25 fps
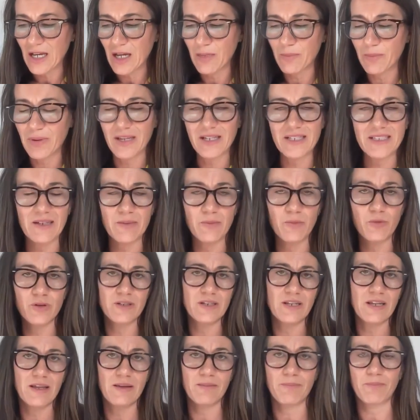because it
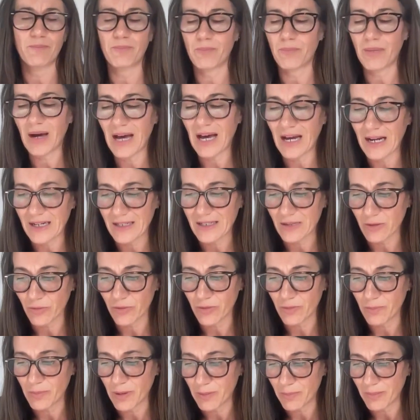wouldn't impact on
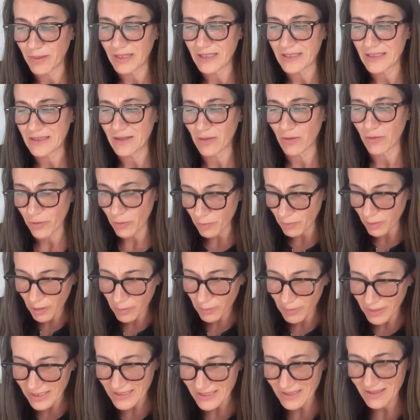the
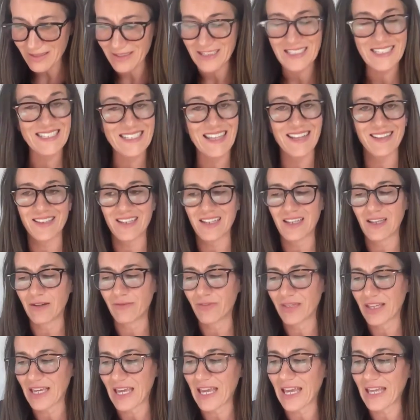public's understanding of
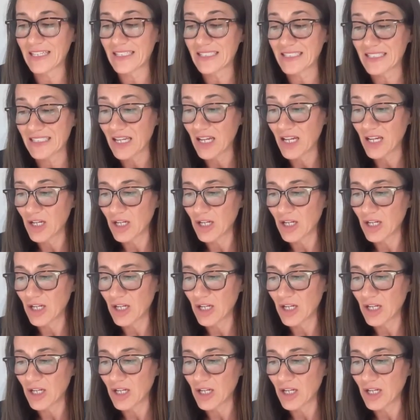the case.